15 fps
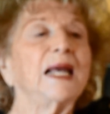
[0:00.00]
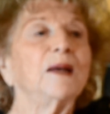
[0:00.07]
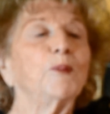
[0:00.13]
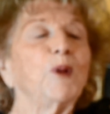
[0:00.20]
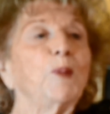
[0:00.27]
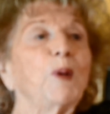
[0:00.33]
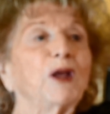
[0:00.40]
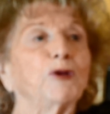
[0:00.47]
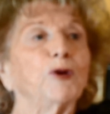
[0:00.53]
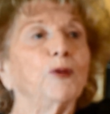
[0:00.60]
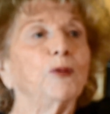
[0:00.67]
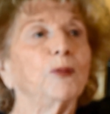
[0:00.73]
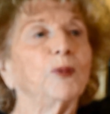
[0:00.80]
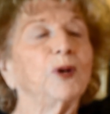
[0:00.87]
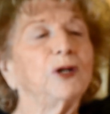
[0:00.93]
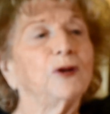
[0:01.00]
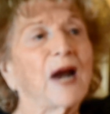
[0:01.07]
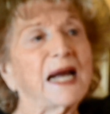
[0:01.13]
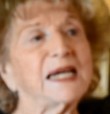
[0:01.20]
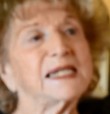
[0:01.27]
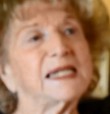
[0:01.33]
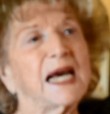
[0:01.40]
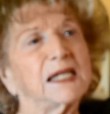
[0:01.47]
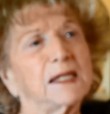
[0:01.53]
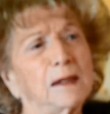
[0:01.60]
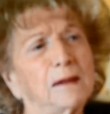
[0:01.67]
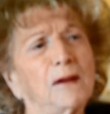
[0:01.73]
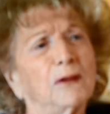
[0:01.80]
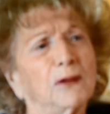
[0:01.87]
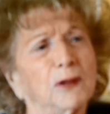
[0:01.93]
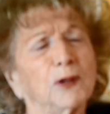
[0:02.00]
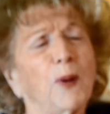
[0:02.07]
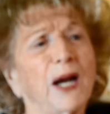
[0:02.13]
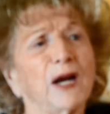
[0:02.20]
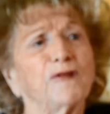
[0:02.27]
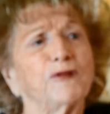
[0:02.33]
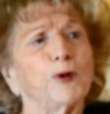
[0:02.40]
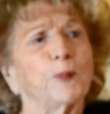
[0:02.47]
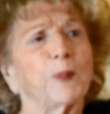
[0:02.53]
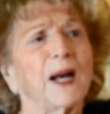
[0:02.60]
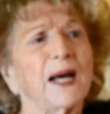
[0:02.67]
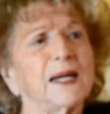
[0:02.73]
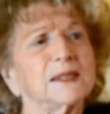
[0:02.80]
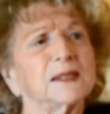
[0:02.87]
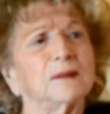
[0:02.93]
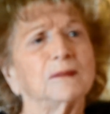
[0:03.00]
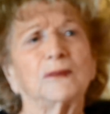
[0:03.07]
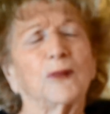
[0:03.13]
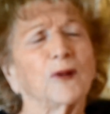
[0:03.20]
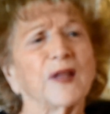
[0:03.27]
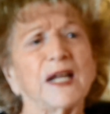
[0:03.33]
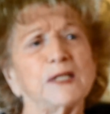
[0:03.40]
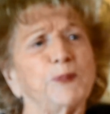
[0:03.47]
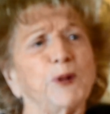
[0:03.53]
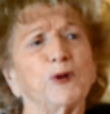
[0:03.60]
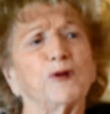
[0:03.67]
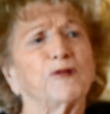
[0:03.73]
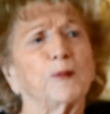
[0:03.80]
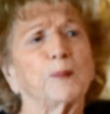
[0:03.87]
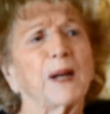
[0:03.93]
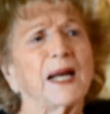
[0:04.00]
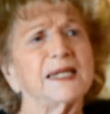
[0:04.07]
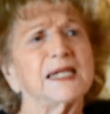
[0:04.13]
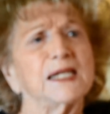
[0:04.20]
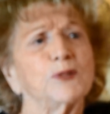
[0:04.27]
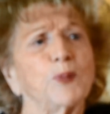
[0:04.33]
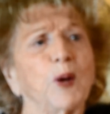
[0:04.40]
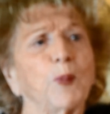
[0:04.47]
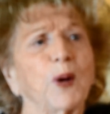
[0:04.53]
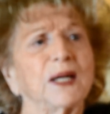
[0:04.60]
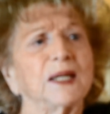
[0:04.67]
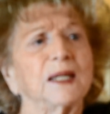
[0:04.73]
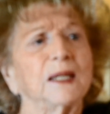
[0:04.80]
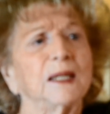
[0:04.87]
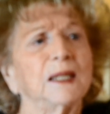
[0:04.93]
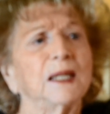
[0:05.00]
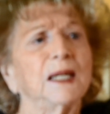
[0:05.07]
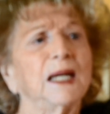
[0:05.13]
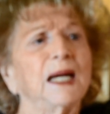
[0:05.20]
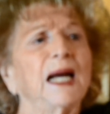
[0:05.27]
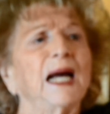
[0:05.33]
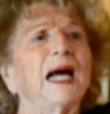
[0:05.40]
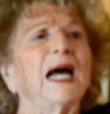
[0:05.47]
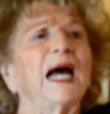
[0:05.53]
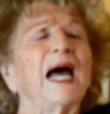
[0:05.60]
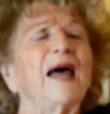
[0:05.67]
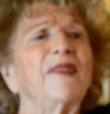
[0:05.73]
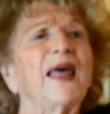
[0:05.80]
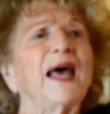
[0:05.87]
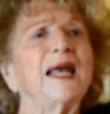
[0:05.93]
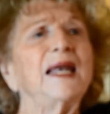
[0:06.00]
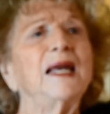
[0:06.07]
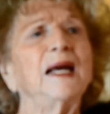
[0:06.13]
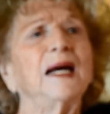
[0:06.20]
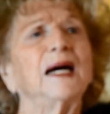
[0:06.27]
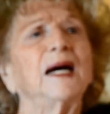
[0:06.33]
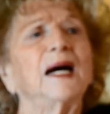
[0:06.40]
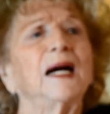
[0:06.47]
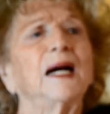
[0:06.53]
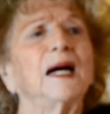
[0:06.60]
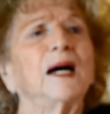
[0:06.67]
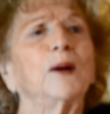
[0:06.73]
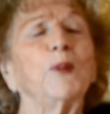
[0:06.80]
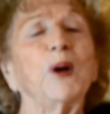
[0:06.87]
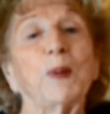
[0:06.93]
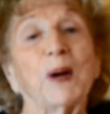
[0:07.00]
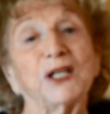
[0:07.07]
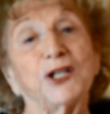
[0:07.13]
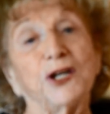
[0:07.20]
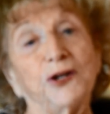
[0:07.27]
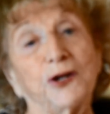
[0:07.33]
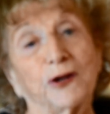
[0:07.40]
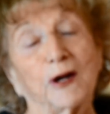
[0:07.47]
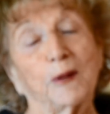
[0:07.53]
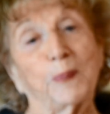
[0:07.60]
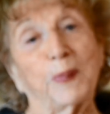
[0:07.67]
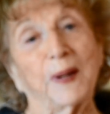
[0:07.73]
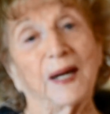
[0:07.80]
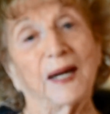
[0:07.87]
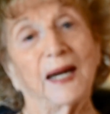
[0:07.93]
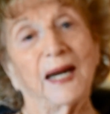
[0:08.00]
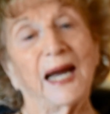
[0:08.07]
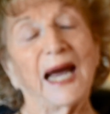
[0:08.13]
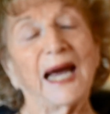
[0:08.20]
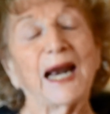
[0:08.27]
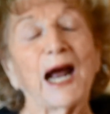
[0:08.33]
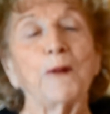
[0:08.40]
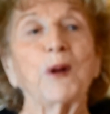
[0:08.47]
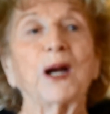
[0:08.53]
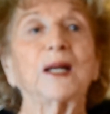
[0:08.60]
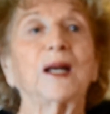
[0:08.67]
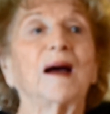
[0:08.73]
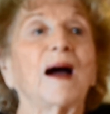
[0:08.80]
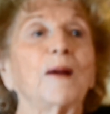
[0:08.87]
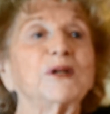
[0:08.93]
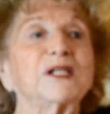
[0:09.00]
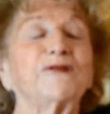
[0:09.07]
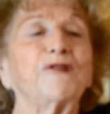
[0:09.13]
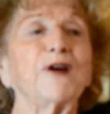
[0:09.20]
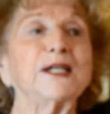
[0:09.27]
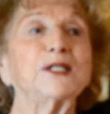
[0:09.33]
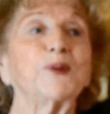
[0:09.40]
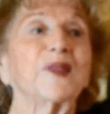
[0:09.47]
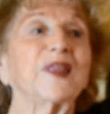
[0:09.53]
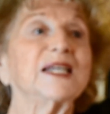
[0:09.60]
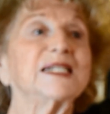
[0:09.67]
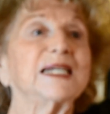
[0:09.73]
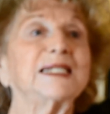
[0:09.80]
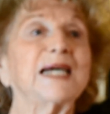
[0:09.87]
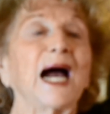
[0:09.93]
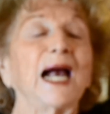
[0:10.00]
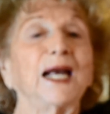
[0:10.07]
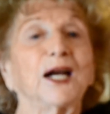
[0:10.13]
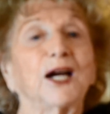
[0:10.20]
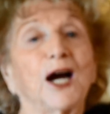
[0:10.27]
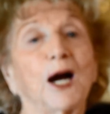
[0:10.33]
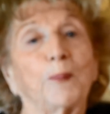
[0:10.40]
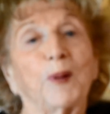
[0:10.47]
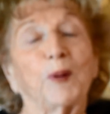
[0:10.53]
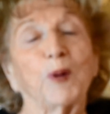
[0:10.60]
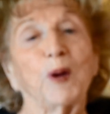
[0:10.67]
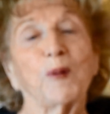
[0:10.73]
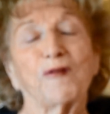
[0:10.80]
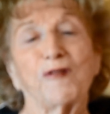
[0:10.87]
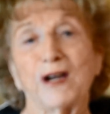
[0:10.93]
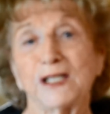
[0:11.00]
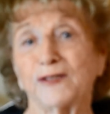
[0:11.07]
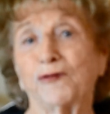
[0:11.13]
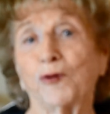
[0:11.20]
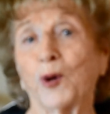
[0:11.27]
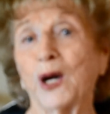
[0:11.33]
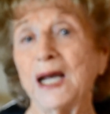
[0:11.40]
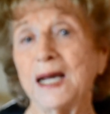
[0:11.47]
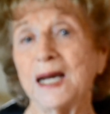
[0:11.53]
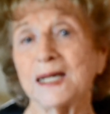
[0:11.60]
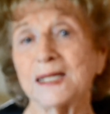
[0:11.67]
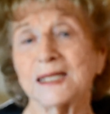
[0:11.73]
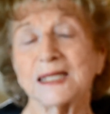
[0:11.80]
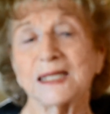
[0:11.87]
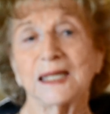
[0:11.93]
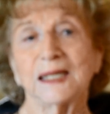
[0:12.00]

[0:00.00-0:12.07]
we went through the United States, quite a few places, all these beautiful places we went. And then we went to Europe, and I was friends with this Italian couple. We were friends 40 years.